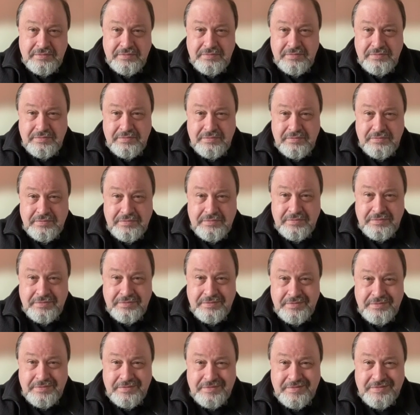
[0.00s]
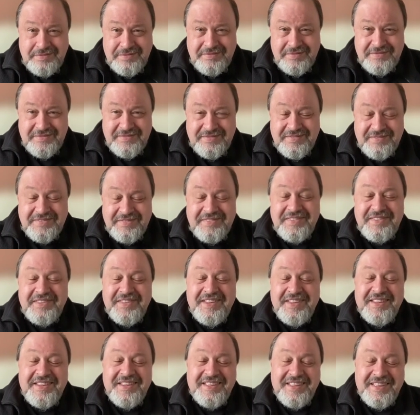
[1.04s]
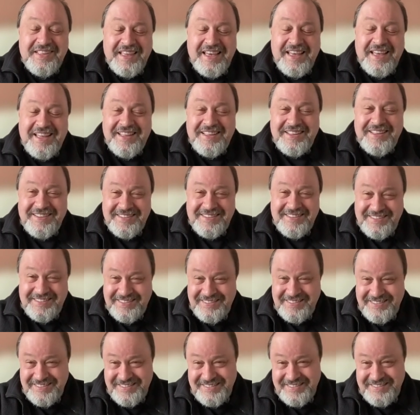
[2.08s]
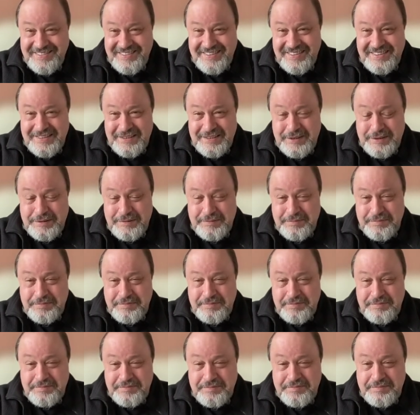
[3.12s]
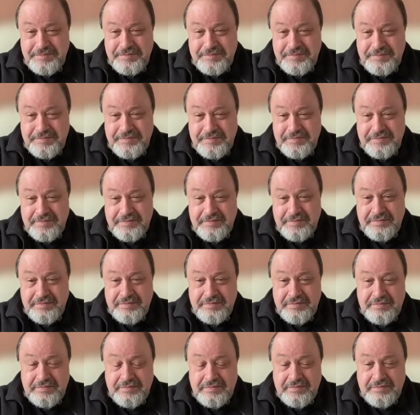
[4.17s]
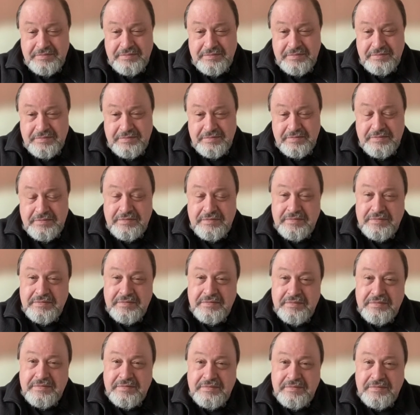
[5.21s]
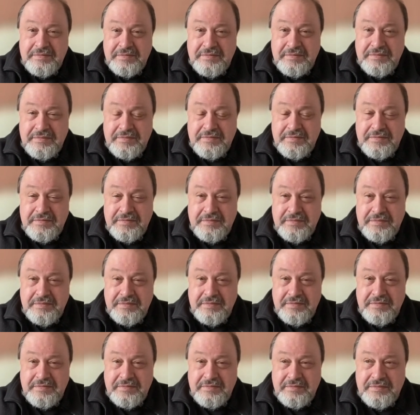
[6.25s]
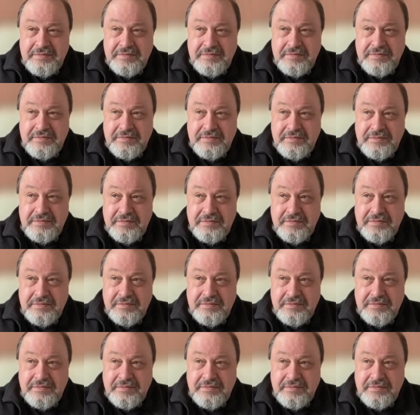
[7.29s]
(silent)